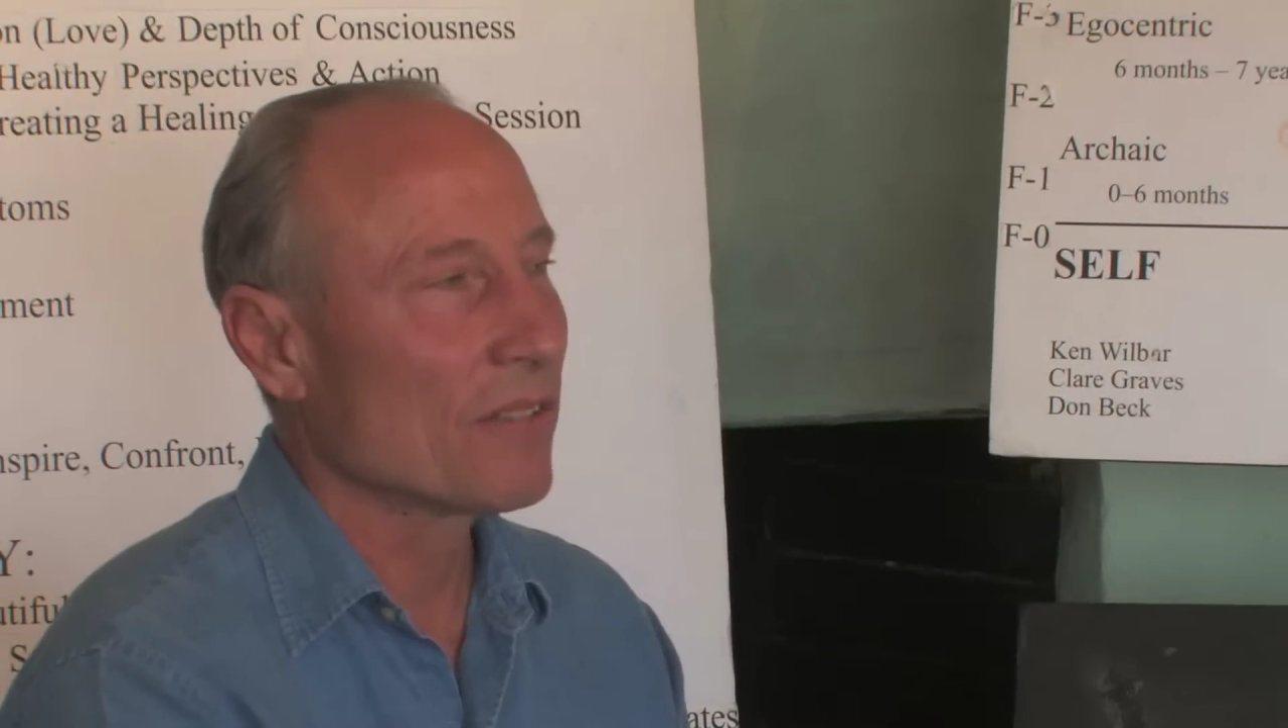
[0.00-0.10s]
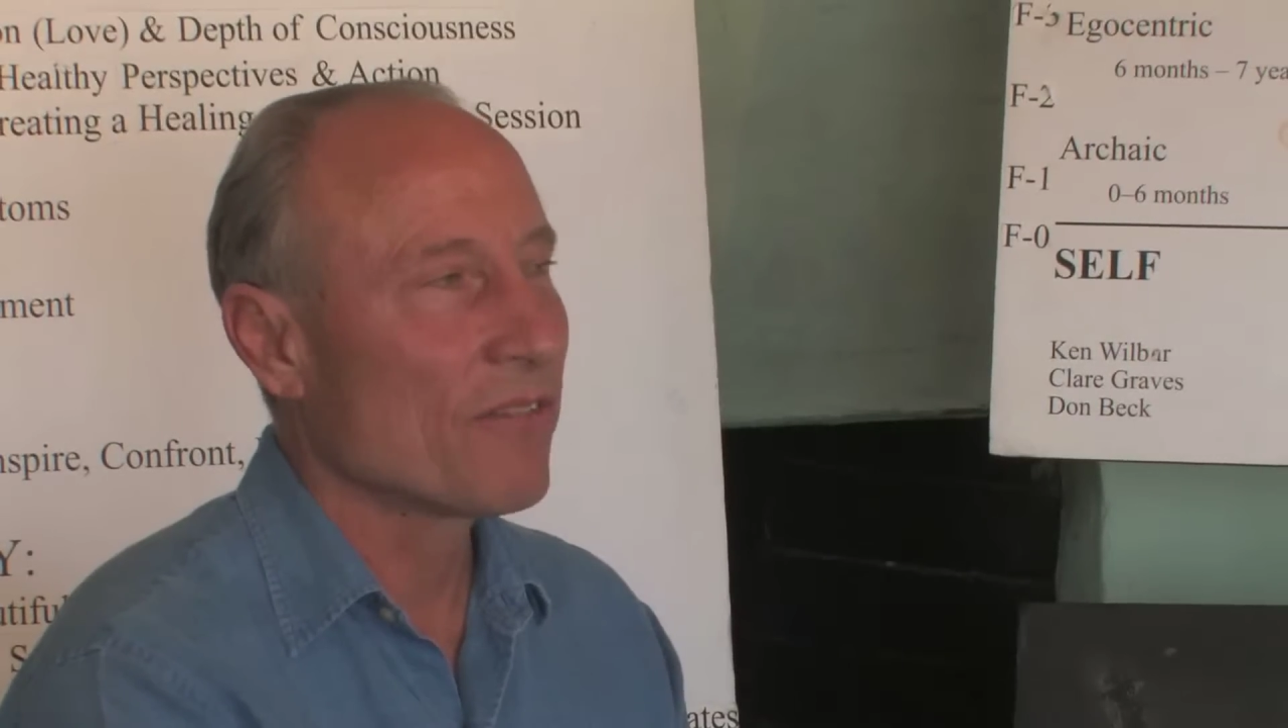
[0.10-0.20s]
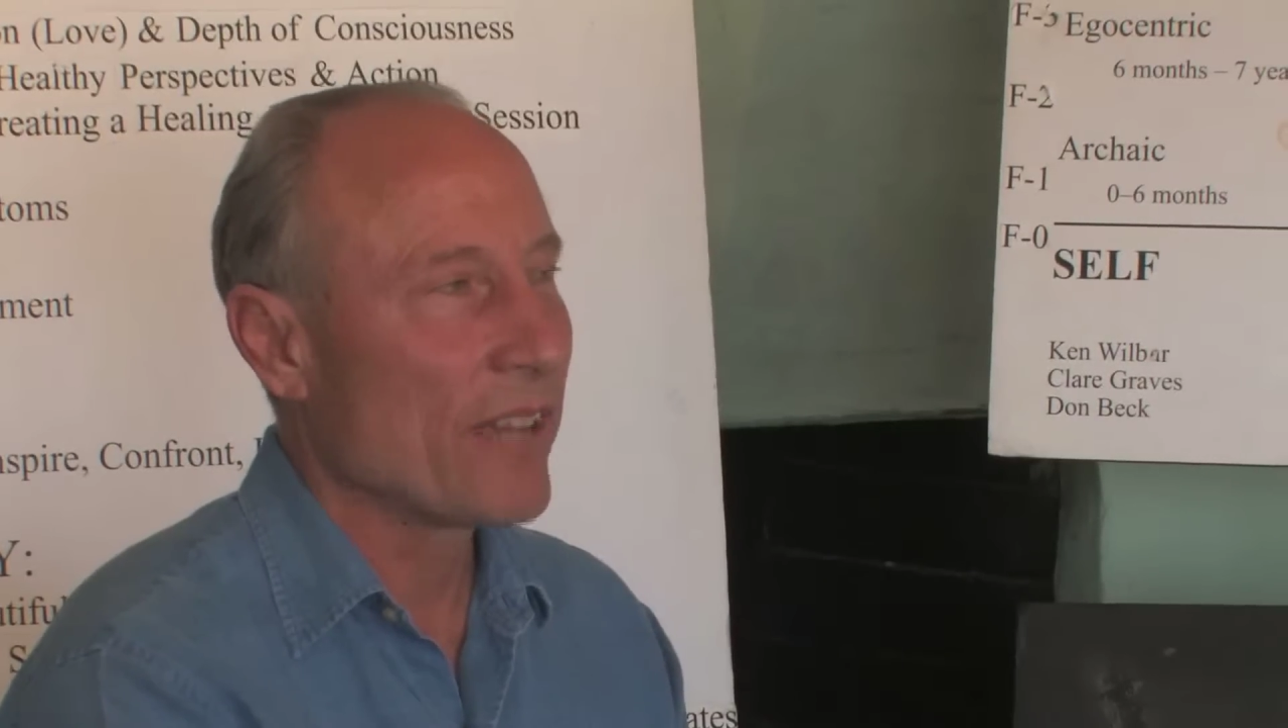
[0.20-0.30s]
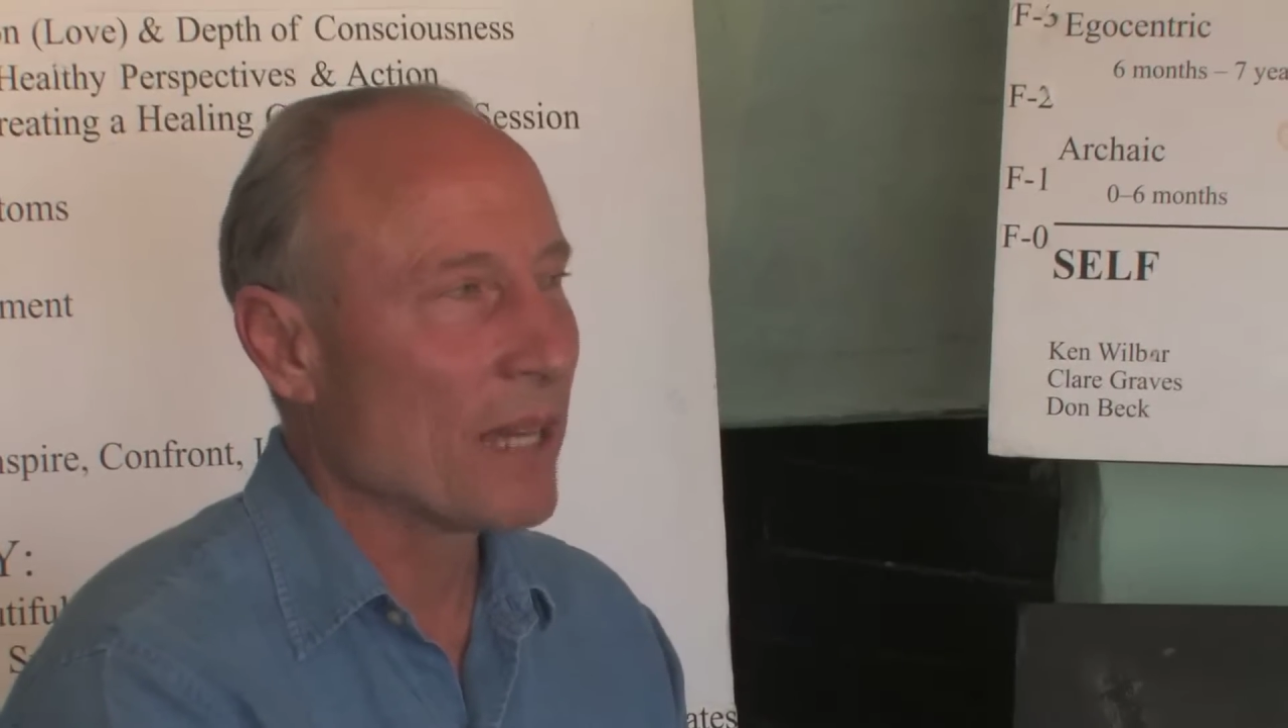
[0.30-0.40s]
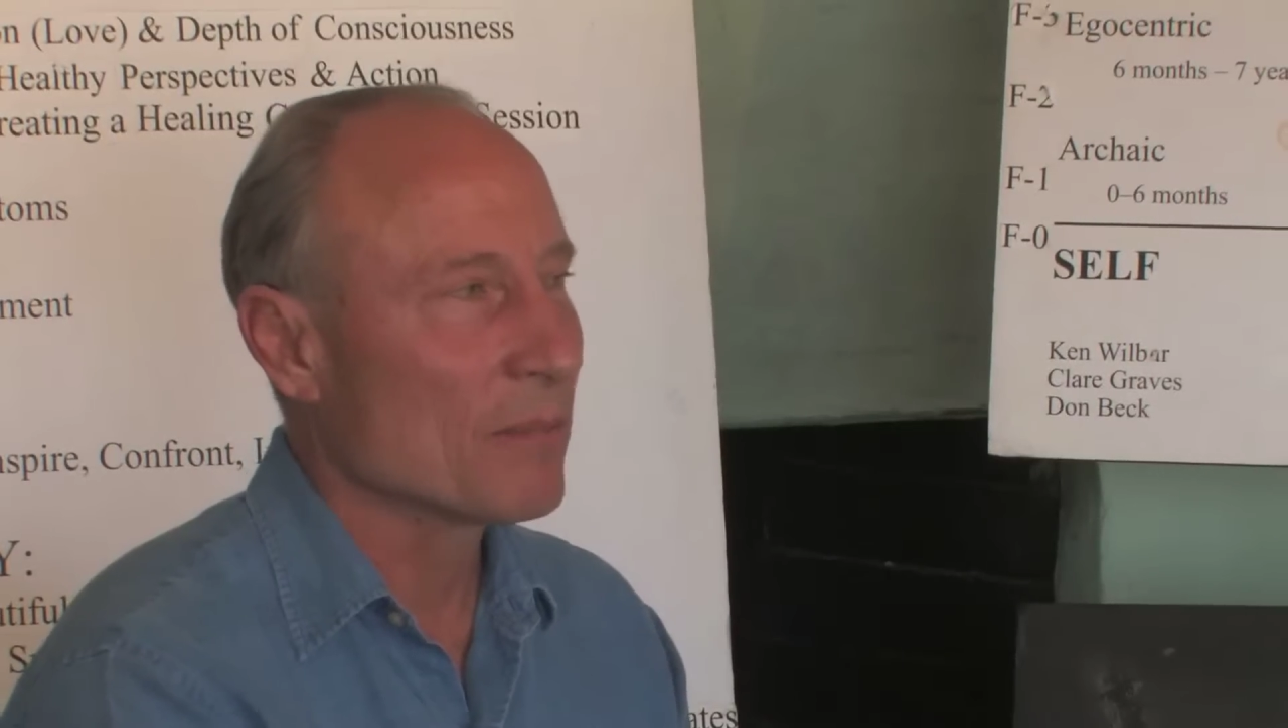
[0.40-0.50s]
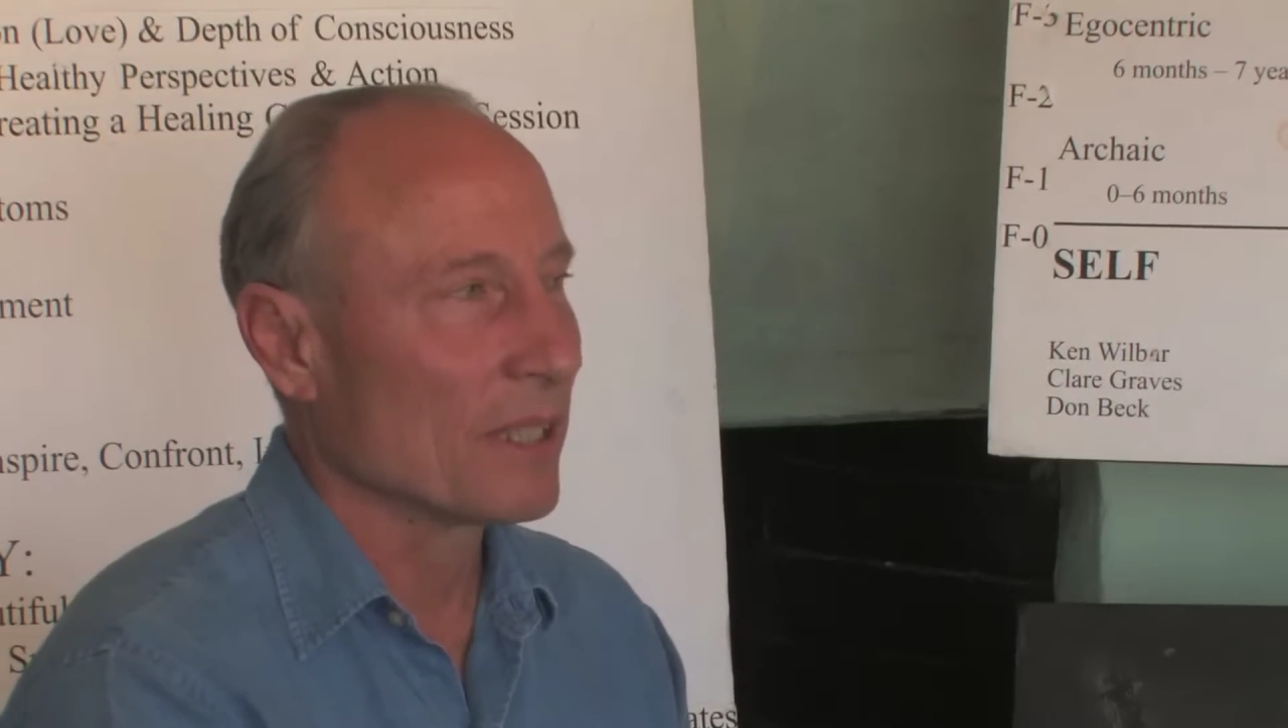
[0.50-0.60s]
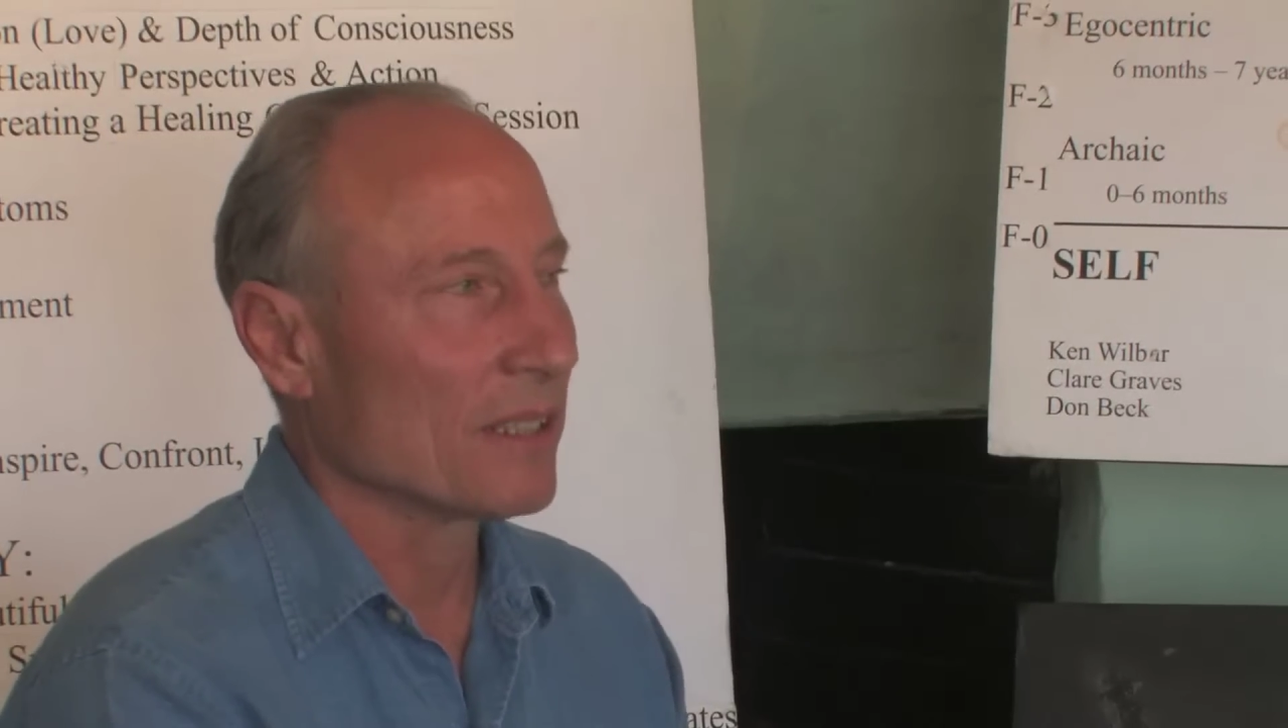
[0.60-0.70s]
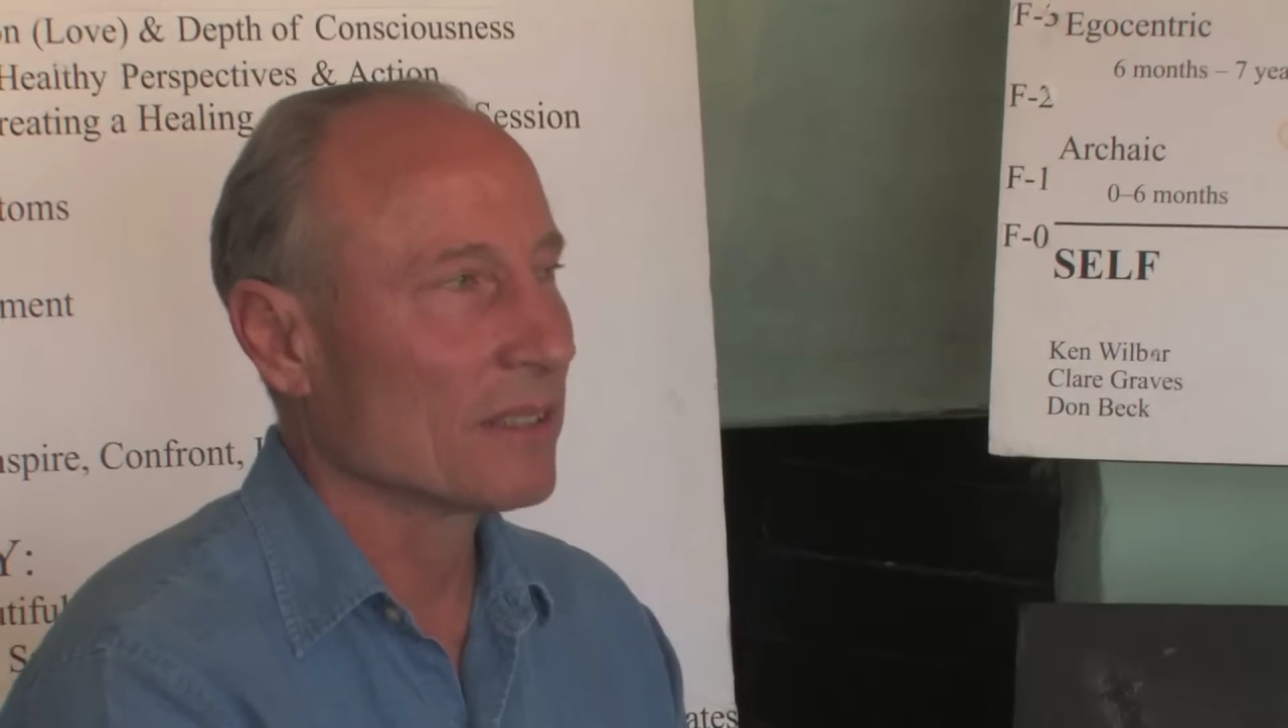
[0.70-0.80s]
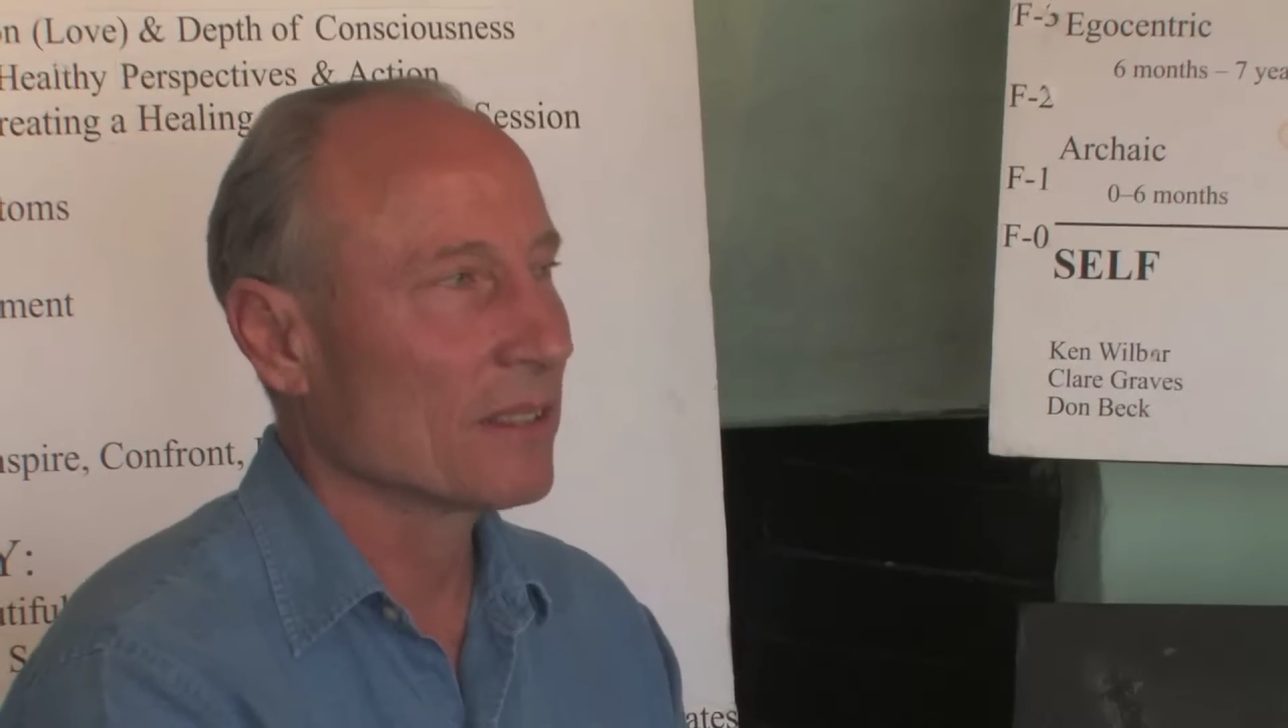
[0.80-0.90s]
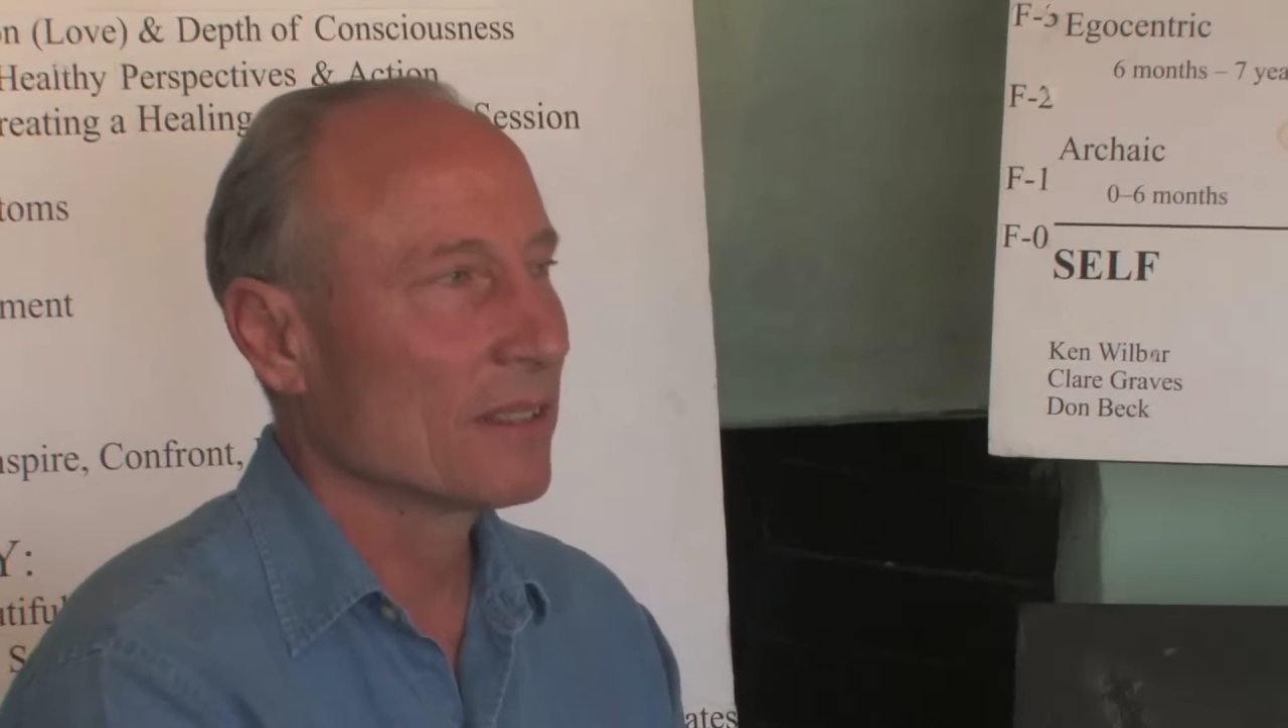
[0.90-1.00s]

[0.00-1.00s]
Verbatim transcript: the families,